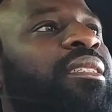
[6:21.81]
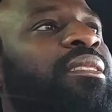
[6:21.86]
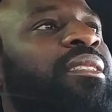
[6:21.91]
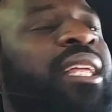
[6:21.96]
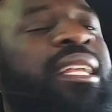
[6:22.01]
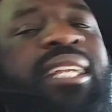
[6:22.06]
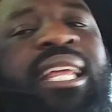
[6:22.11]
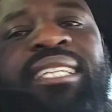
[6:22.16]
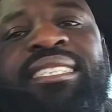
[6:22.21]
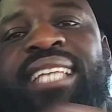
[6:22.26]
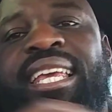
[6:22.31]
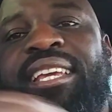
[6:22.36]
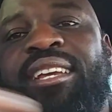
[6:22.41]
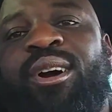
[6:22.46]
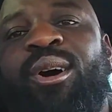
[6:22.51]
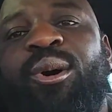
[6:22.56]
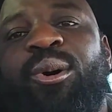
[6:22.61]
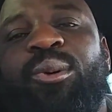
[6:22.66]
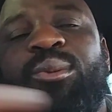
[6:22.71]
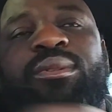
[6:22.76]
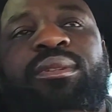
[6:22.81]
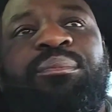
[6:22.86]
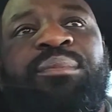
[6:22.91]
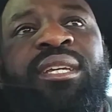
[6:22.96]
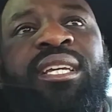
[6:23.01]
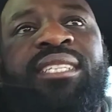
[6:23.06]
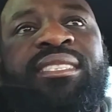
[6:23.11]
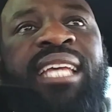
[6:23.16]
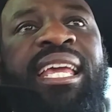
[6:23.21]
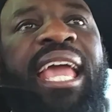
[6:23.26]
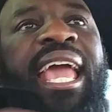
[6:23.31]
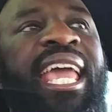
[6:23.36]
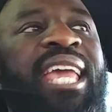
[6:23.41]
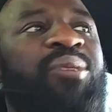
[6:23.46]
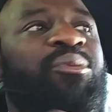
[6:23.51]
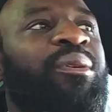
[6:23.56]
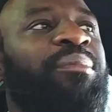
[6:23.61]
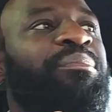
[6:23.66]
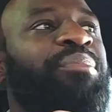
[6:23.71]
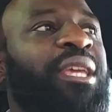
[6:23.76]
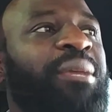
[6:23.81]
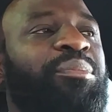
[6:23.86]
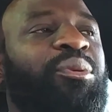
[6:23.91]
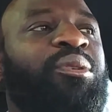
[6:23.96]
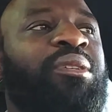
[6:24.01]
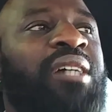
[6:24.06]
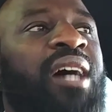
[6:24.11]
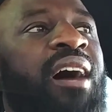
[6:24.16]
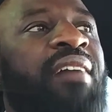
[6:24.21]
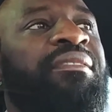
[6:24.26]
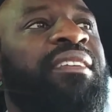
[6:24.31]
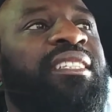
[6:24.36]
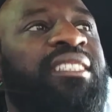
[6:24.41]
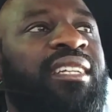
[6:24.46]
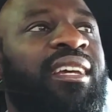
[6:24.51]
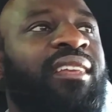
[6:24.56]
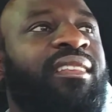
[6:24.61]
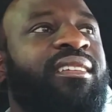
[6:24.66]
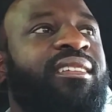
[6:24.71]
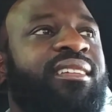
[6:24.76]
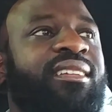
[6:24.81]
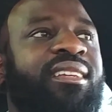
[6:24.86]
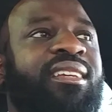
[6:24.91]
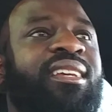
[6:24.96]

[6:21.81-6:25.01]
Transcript: They say cult because they hate when people love each other.